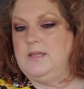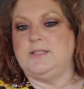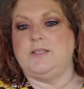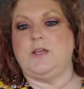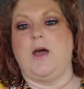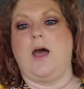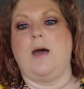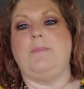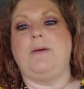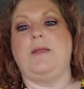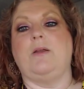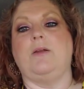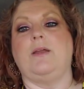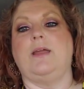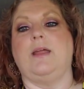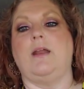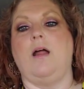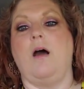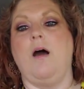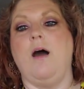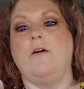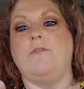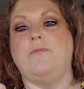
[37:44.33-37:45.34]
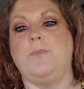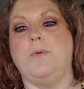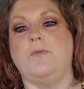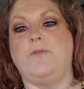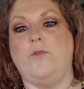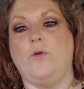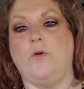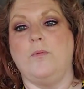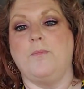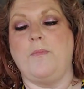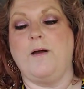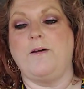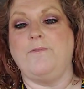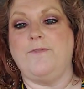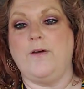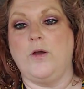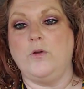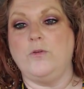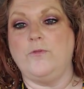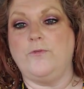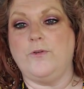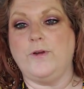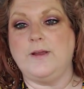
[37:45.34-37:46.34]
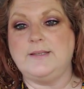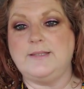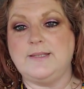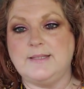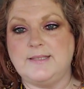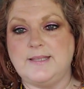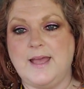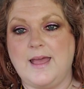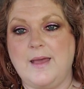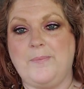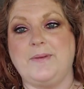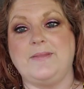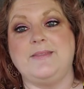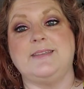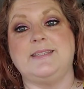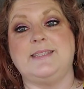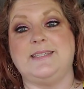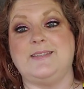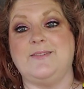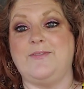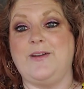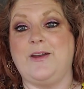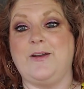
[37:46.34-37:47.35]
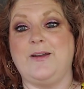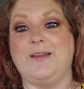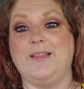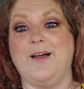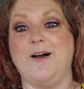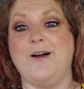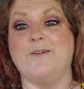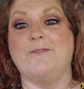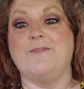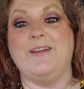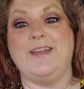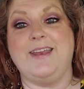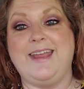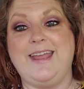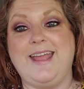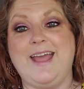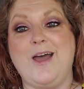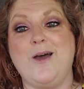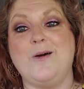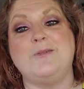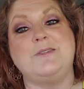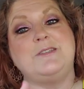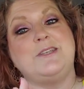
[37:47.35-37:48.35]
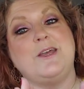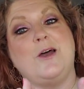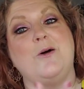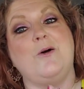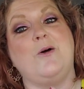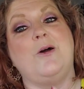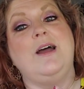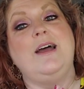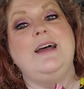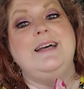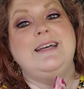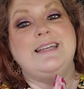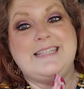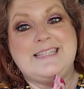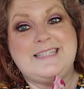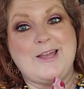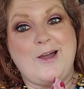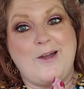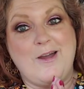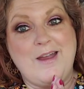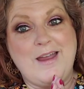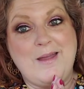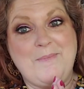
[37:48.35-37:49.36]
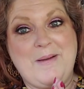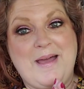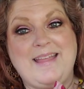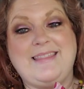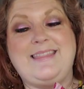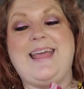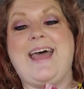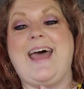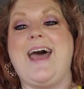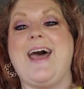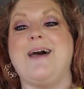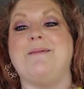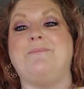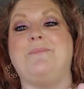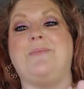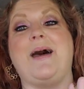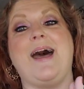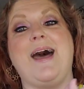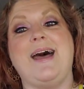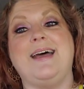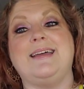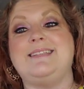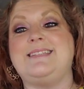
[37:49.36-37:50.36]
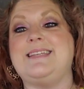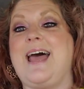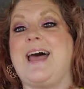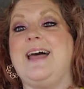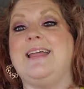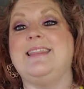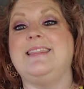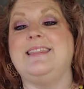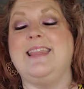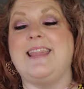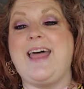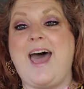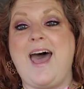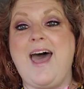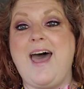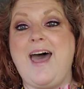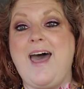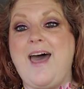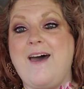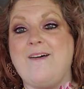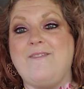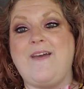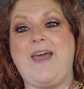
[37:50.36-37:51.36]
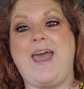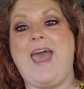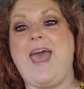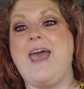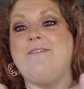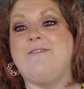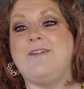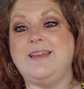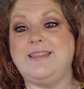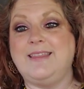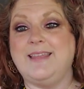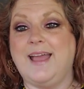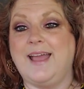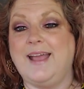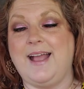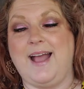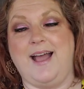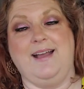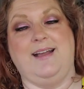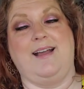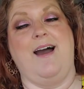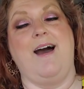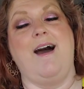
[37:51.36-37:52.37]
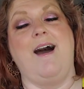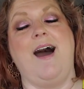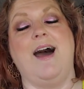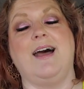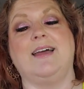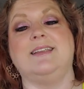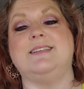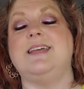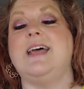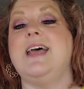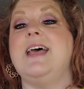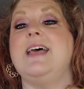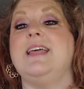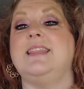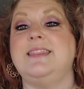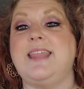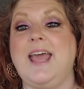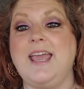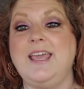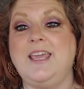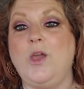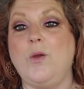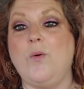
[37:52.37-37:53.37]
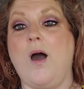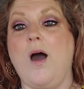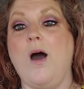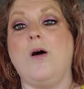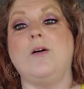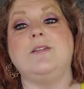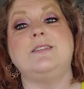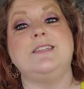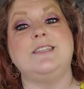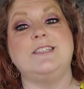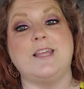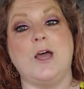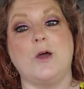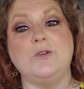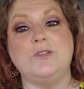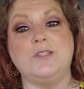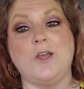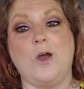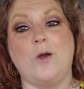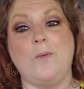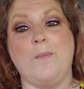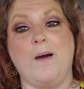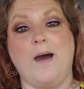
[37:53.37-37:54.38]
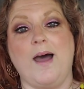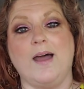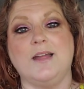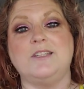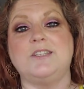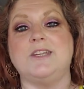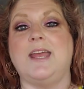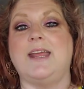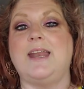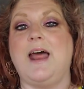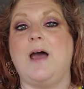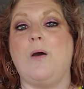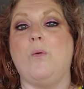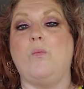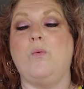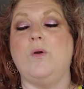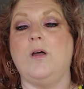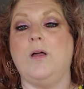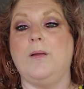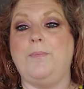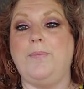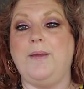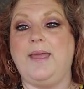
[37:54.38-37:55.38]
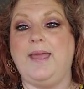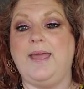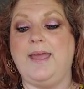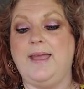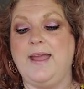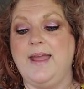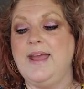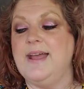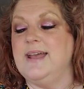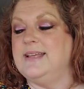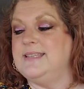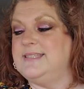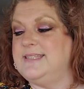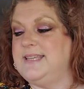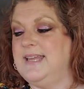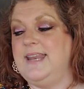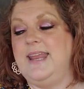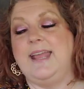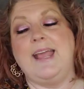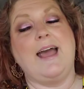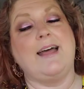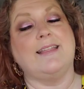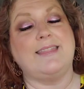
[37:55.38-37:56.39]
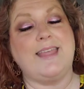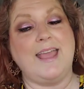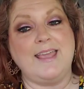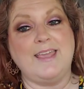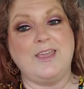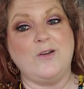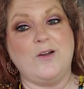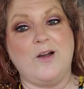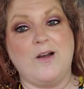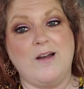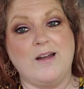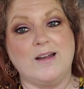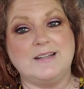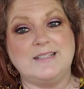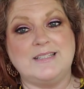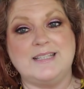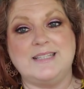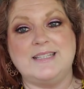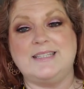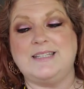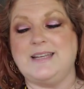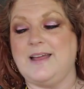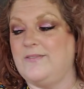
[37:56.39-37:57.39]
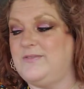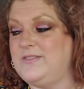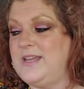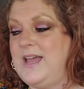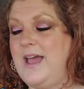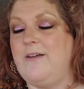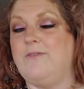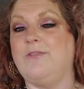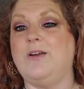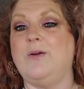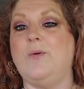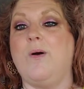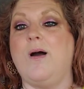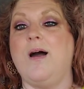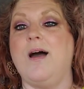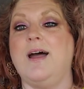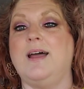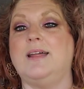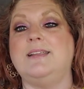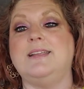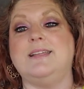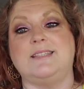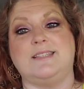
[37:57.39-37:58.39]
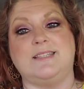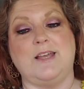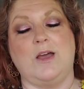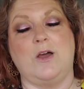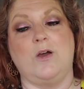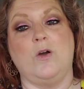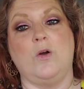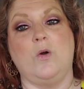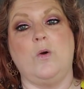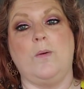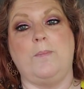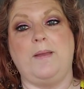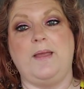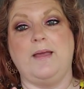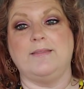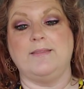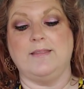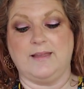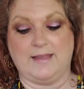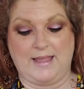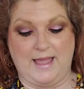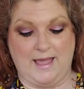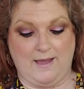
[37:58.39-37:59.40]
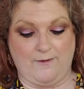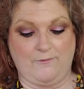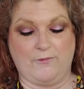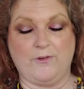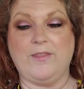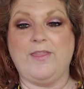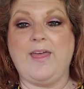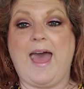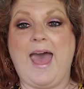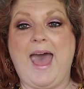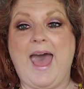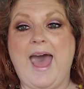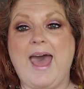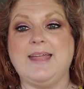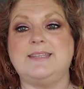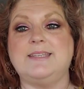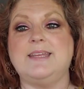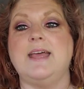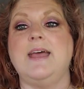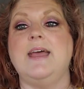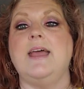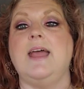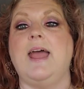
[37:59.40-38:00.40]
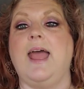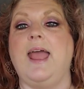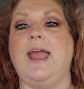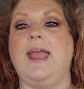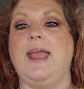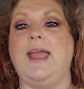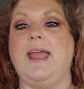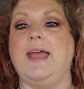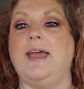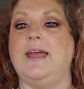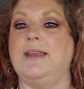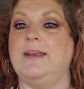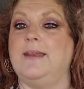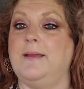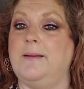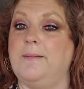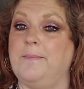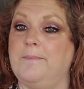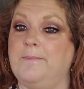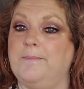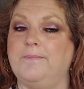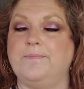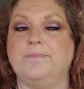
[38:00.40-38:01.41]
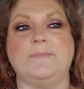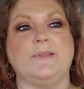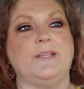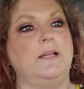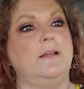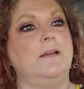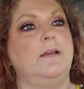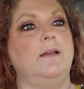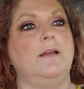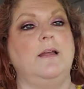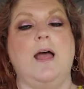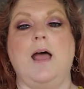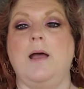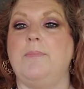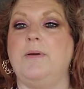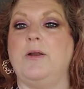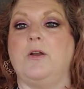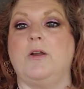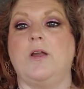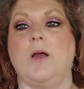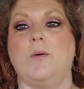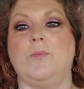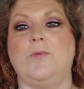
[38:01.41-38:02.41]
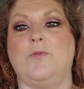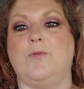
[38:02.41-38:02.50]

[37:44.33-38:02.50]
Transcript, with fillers: So I better get off before my phone freezes up and this is a very long video. So sorry about that, but I love everything I got. Thank you all so, so much. And I will be sending out thank you cards and stuff to everyone. So be on lookout for that. And I better go